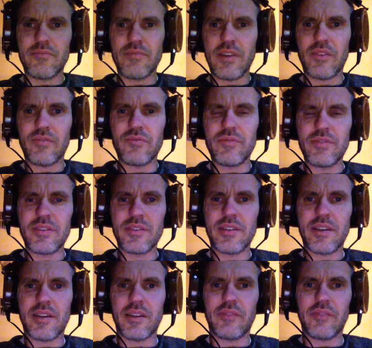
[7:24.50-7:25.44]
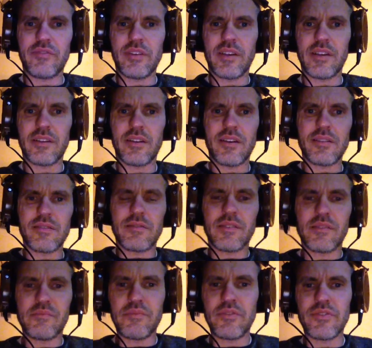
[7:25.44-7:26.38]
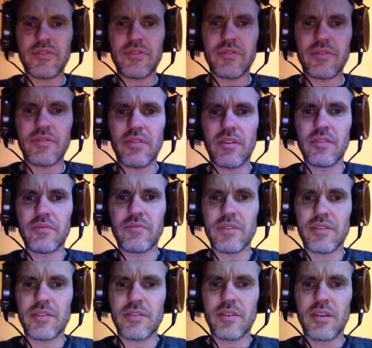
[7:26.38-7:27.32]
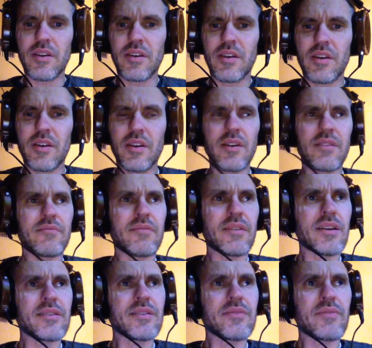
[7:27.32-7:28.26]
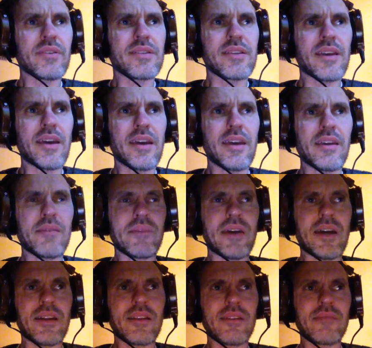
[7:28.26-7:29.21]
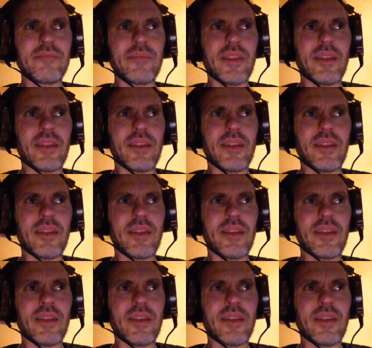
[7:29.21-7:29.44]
record, sounding very nice on the Burson Soloist. What else do I say about it?